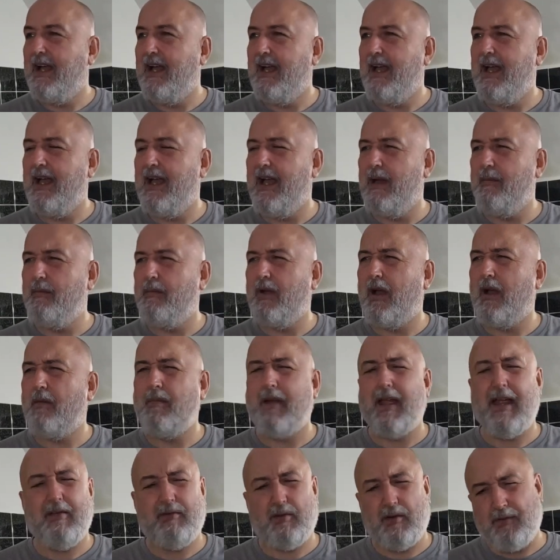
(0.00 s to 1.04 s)
I
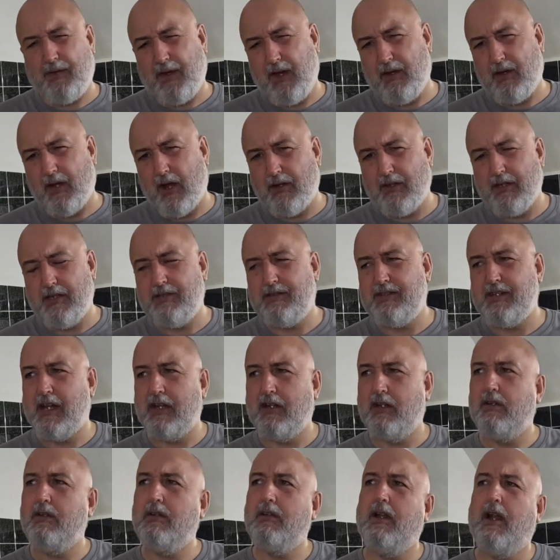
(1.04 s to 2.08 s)
may have reviewed it on this
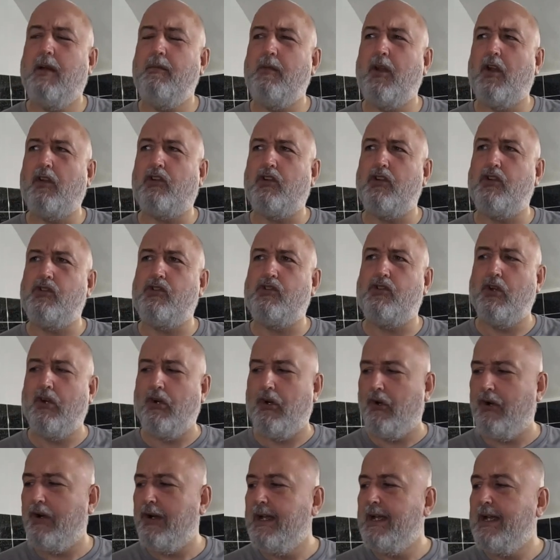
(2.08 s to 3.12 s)
channel, I'm not too
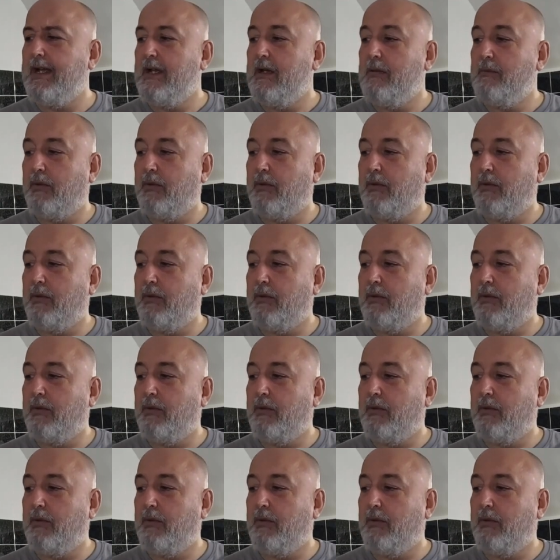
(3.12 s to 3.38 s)
sure,